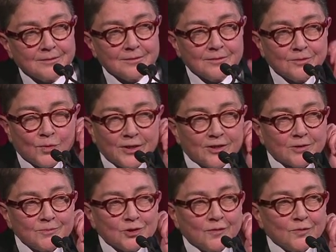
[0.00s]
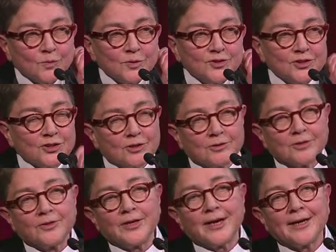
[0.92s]
the waiter comes over with dessert on
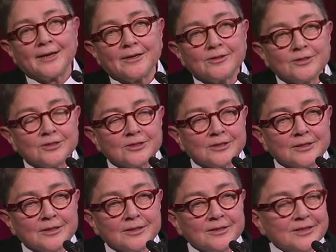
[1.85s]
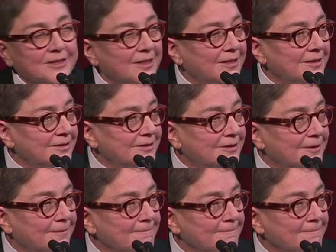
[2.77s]
the house and says,